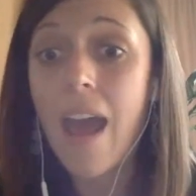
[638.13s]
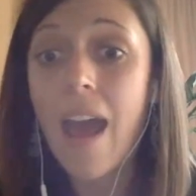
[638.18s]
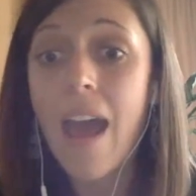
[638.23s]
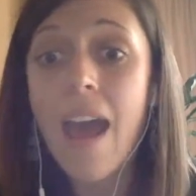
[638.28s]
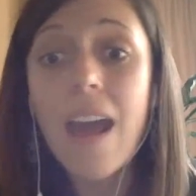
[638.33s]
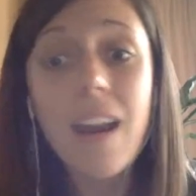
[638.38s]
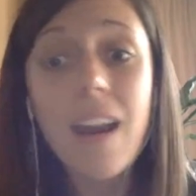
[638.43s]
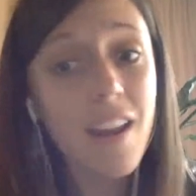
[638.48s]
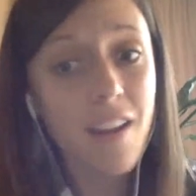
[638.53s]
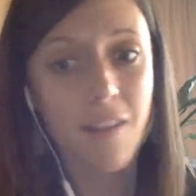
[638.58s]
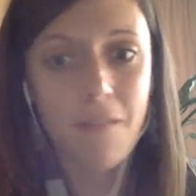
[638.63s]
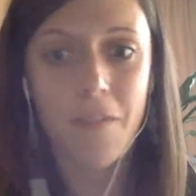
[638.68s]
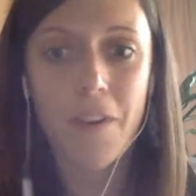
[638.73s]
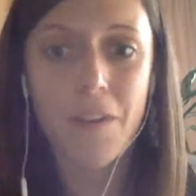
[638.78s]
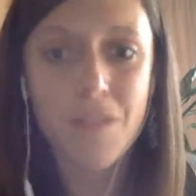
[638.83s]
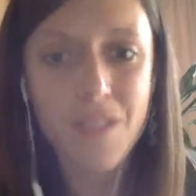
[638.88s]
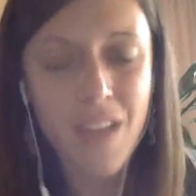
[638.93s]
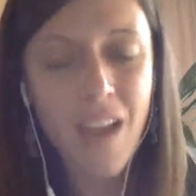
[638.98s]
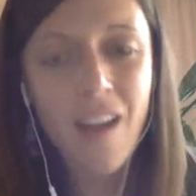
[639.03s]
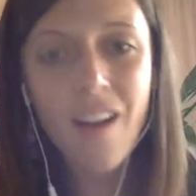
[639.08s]
any of
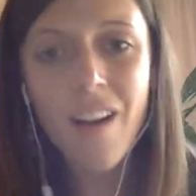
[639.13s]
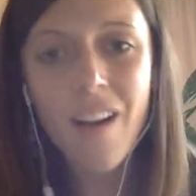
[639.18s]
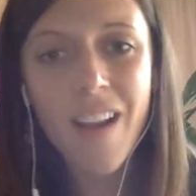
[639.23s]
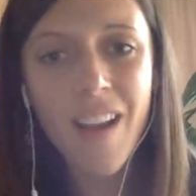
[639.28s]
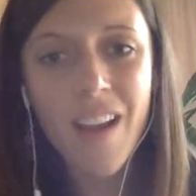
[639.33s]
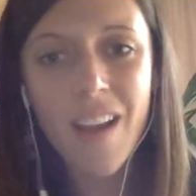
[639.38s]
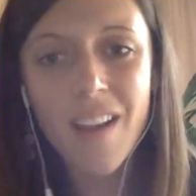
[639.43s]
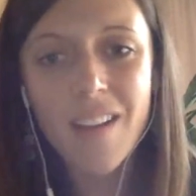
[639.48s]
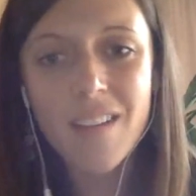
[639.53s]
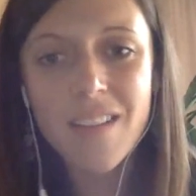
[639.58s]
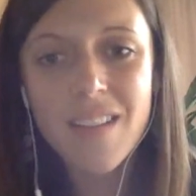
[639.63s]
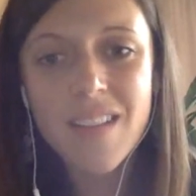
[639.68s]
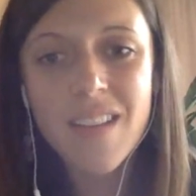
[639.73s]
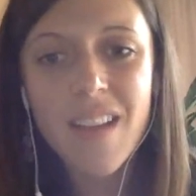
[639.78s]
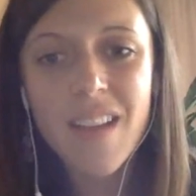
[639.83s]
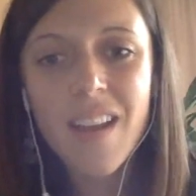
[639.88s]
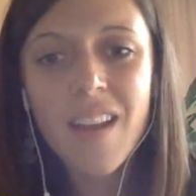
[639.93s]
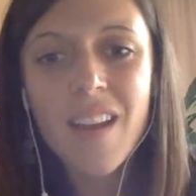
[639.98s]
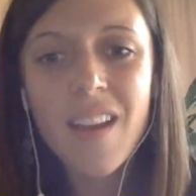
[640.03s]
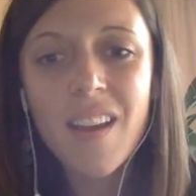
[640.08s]
those areas
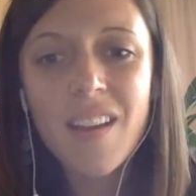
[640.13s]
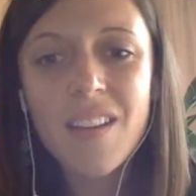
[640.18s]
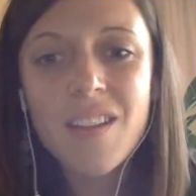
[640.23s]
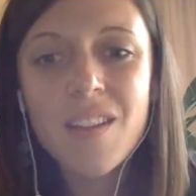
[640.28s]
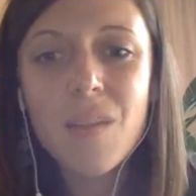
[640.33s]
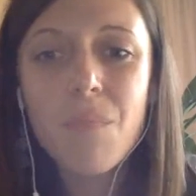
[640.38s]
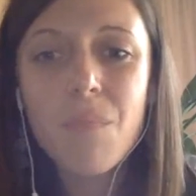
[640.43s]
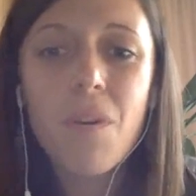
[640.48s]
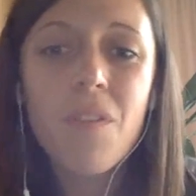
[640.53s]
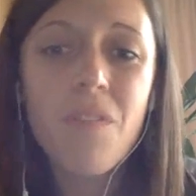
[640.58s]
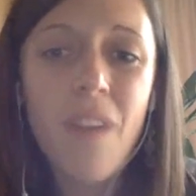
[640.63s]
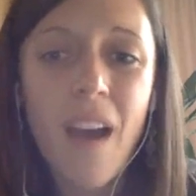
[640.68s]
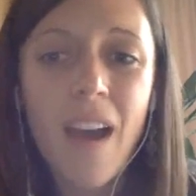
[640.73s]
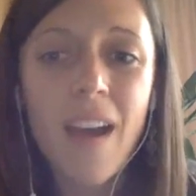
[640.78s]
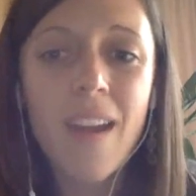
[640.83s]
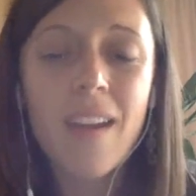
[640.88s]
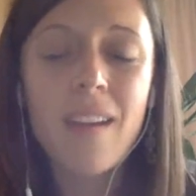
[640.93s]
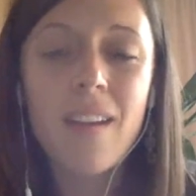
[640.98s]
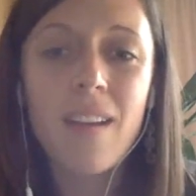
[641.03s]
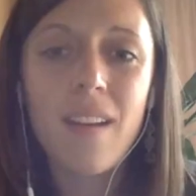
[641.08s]
to
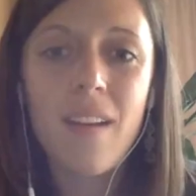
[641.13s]
provide